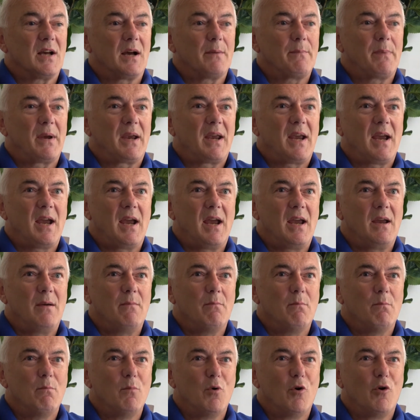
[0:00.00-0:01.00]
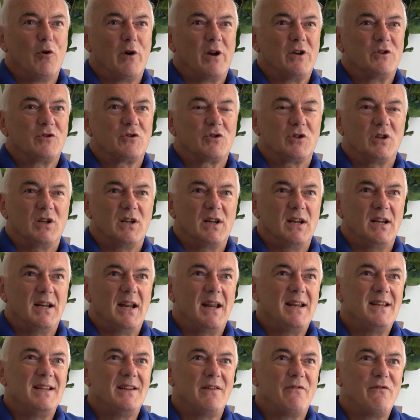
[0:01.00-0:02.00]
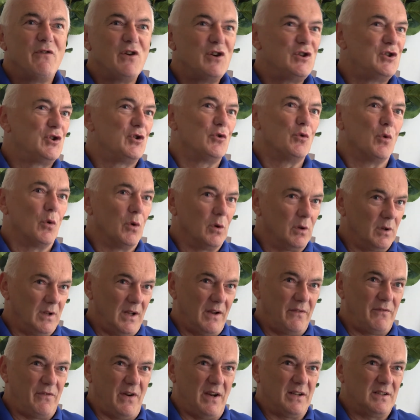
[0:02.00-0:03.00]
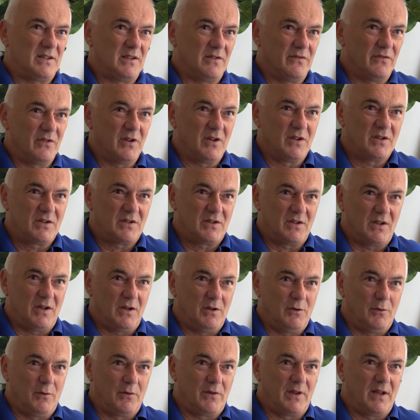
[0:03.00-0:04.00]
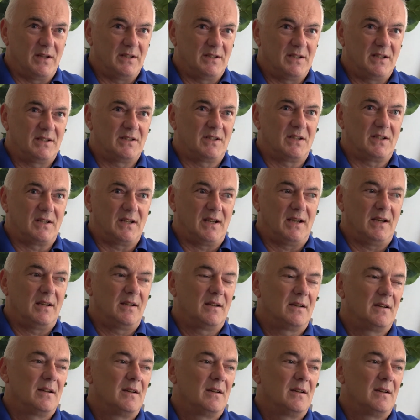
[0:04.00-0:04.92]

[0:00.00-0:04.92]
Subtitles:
I became more interested in individual effectiveness and authenticity.